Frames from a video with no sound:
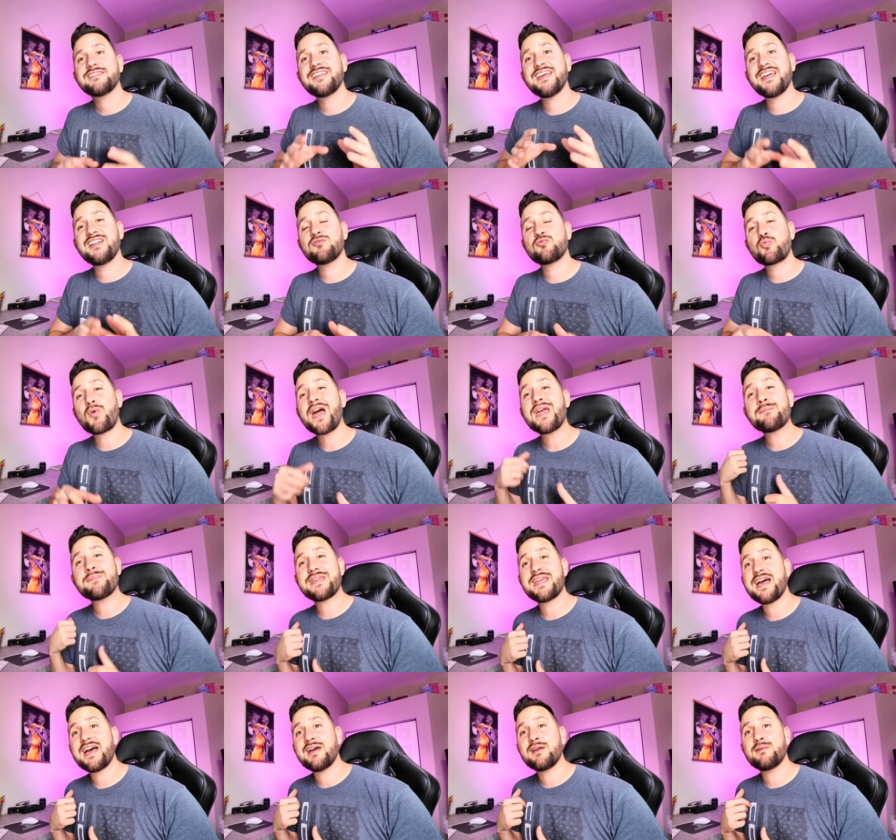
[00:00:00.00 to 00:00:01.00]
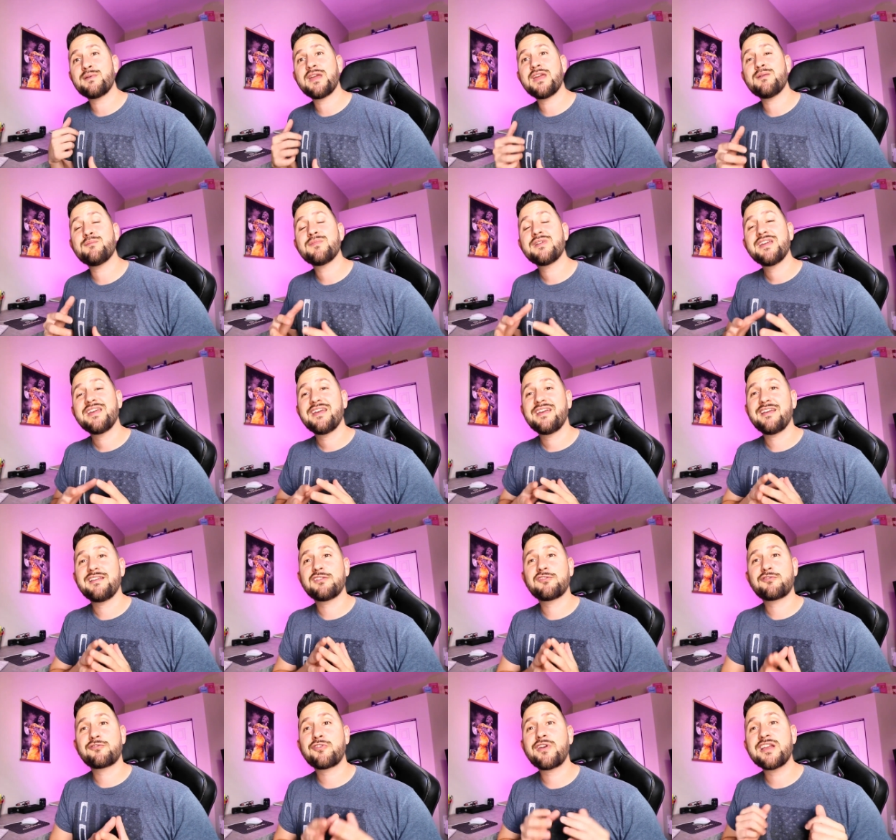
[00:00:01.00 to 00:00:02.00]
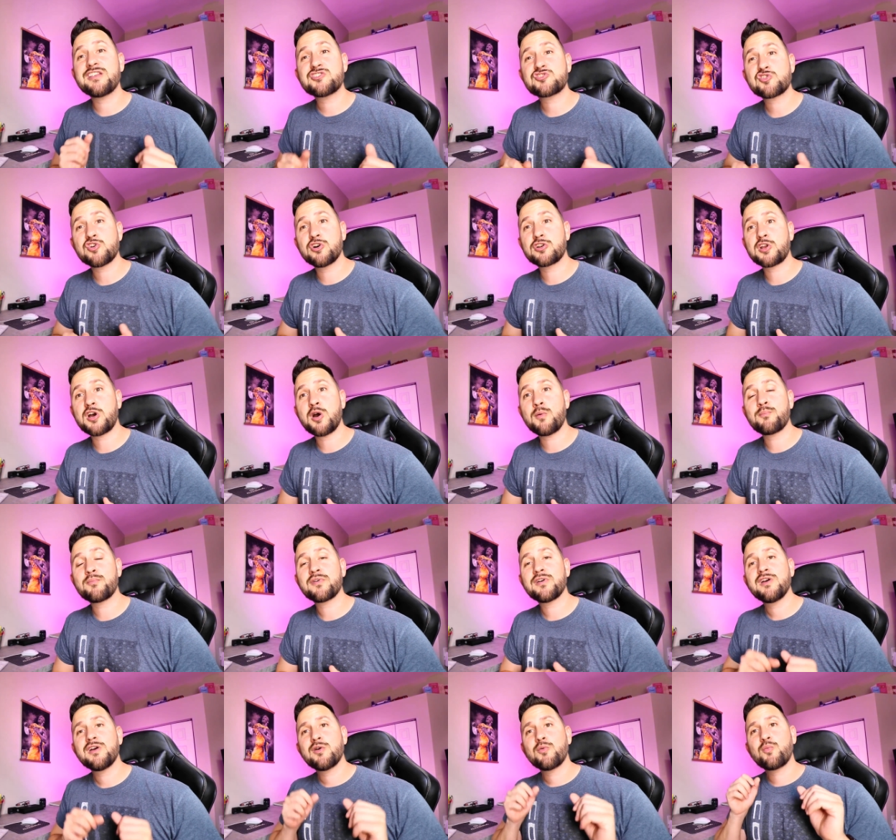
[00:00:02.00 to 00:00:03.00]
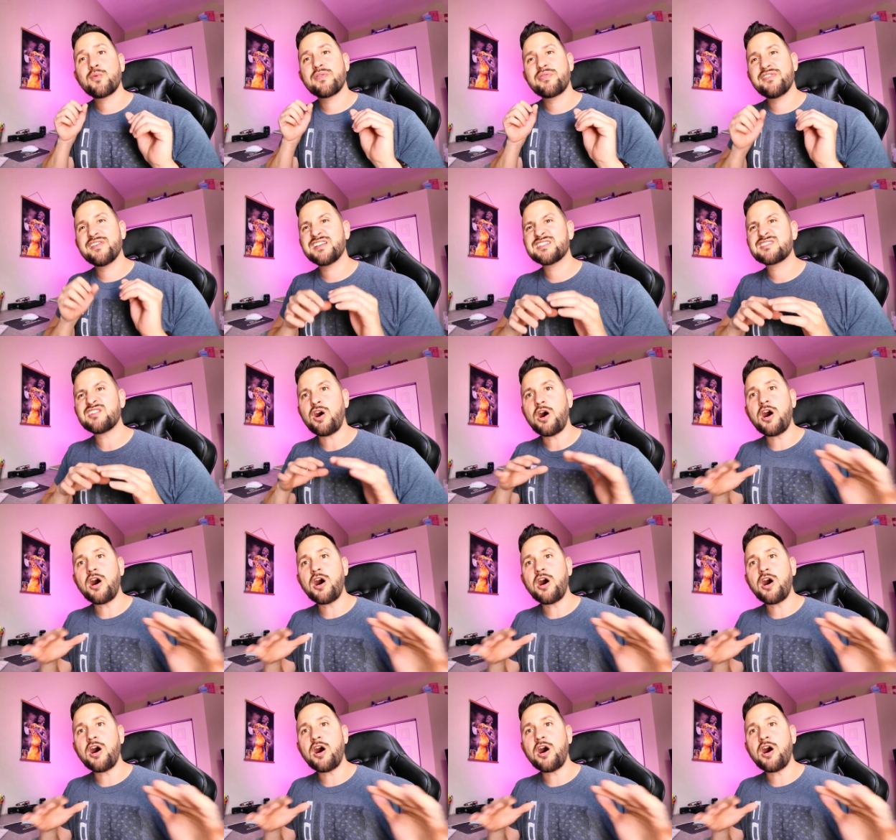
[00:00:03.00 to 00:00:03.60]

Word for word: Then right behind him, his friend showed up with this